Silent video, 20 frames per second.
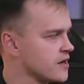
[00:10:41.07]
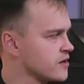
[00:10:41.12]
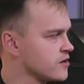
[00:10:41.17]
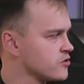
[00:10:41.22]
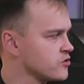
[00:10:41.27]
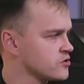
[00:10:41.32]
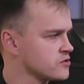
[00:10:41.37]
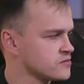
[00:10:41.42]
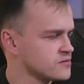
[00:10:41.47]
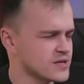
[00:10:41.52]

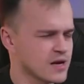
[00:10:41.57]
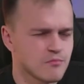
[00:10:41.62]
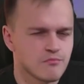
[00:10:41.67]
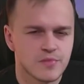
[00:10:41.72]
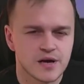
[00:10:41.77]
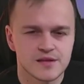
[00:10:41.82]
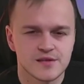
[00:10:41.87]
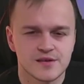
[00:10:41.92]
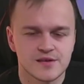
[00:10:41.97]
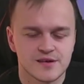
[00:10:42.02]

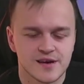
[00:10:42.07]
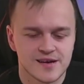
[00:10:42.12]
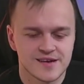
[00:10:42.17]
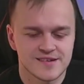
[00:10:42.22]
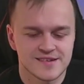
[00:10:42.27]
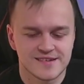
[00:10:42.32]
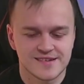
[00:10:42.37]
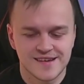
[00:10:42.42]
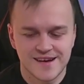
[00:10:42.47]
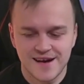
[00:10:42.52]
Somebody,
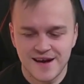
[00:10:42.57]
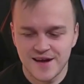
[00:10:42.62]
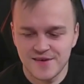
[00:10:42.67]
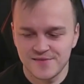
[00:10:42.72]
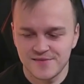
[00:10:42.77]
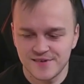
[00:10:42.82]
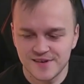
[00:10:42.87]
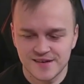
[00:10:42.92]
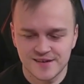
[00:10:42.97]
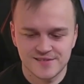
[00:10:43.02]

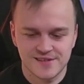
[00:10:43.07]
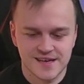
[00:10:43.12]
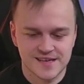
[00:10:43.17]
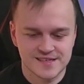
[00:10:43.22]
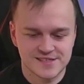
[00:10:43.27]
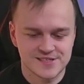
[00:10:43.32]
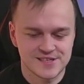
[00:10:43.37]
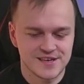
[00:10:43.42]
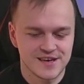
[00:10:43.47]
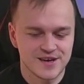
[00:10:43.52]
like
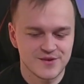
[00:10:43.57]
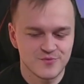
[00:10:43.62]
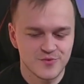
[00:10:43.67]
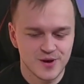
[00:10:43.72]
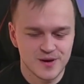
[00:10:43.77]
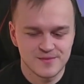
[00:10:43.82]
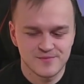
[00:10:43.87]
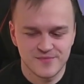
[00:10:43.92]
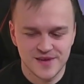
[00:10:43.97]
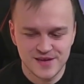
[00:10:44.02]

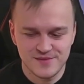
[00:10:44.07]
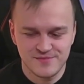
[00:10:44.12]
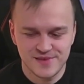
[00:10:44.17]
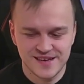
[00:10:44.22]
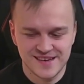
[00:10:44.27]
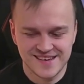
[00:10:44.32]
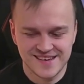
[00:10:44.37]
GM maybe,